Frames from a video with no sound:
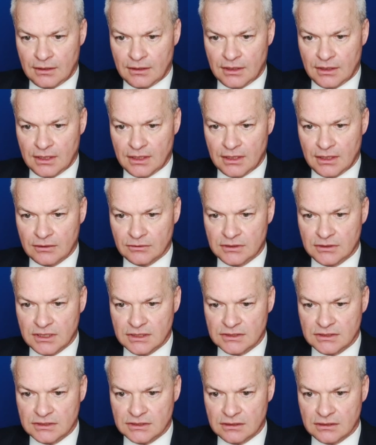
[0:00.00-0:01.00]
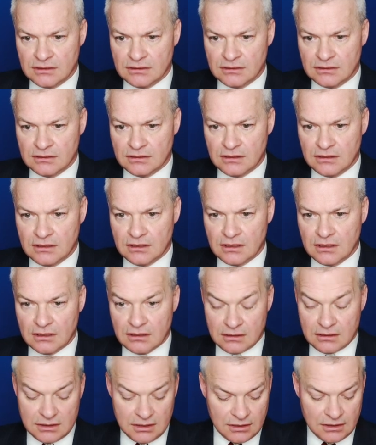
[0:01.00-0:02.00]
Now, does...
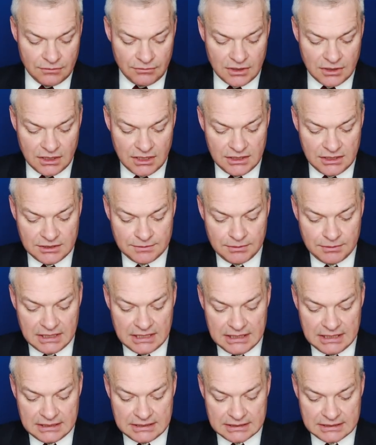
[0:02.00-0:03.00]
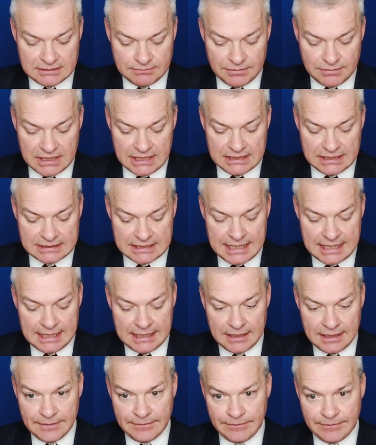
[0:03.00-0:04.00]
I think a ride plays
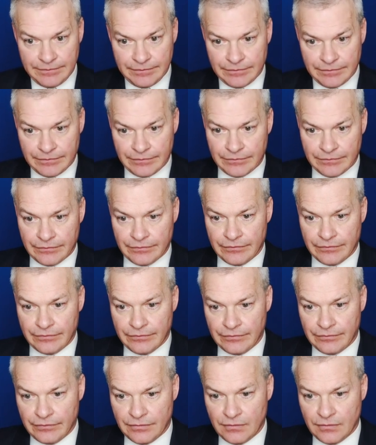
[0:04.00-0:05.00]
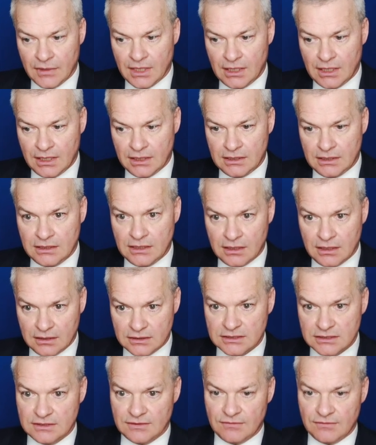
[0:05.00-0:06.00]
here. It
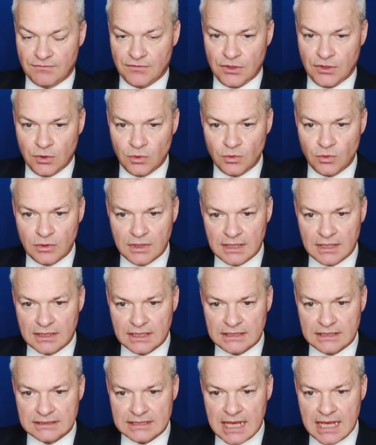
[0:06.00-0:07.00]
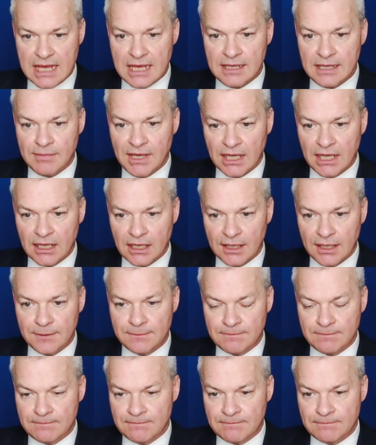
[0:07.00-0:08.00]
does. Phew. That is a
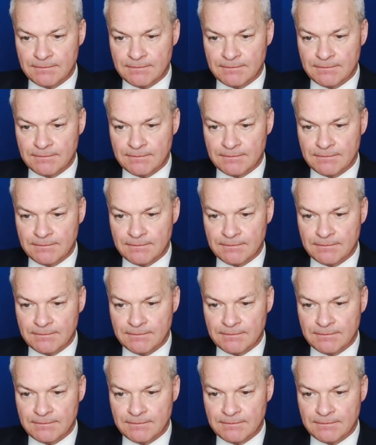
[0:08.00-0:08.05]
bingo.